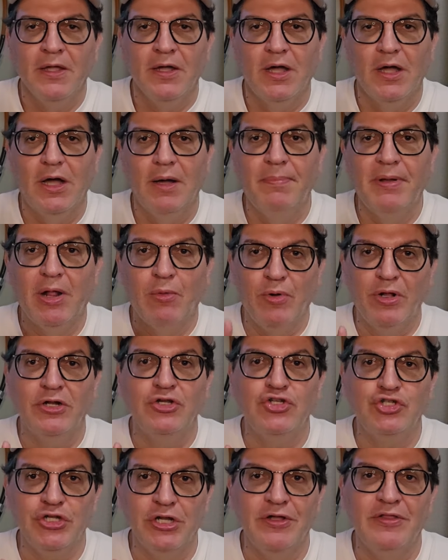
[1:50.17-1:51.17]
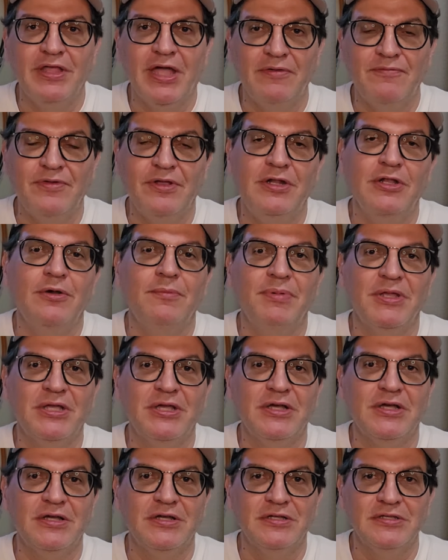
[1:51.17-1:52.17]
Uh, but I want to share that video
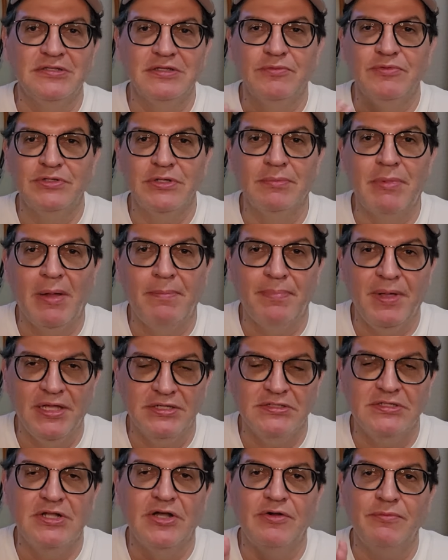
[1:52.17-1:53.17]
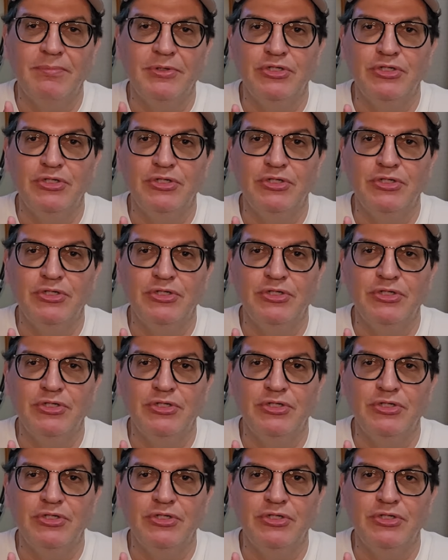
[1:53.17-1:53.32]
because it was in my best of,